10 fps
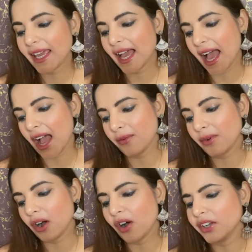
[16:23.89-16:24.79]
have,
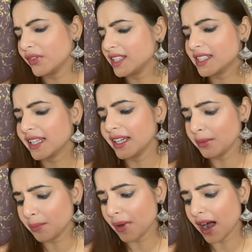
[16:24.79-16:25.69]
or you can say
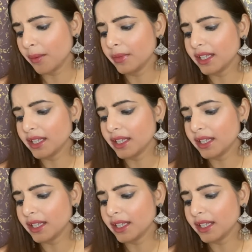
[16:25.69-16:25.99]
lip balm.